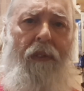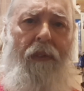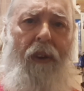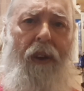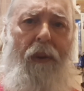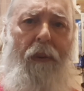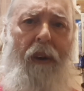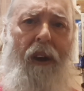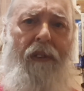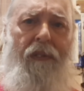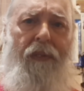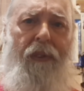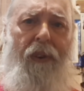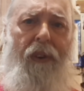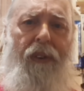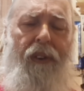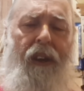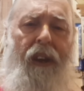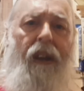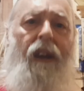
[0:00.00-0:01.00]
for the for
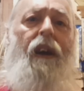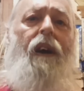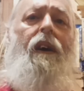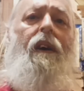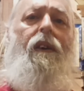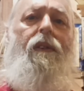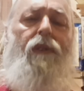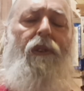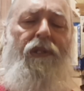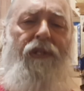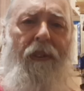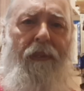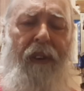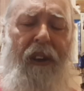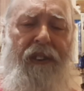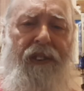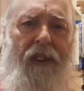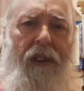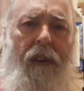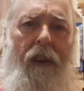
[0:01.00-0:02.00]
the
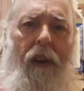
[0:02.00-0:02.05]
crucifixion